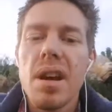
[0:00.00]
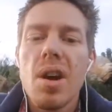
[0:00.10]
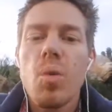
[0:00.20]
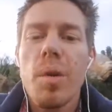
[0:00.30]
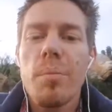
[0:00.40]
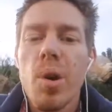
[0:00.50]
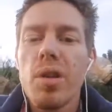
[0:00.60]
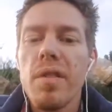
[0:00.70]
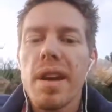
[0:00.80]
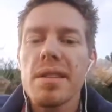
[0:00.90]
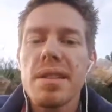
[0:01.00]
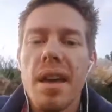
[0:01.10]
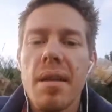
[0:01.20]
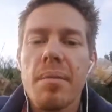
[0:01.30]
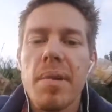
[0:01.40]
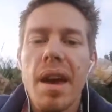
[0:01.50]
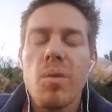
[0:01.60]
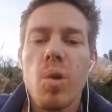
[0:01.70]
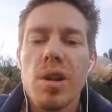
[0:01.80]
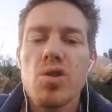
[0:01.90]
what motivates them and
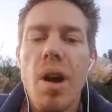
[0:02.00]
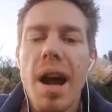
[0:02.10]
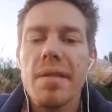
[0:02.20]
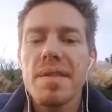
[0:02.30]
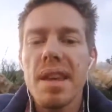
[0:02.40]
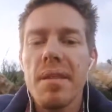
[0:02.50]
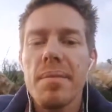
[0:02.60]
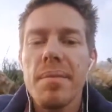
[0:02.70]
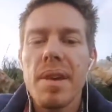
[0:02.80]
what drives them.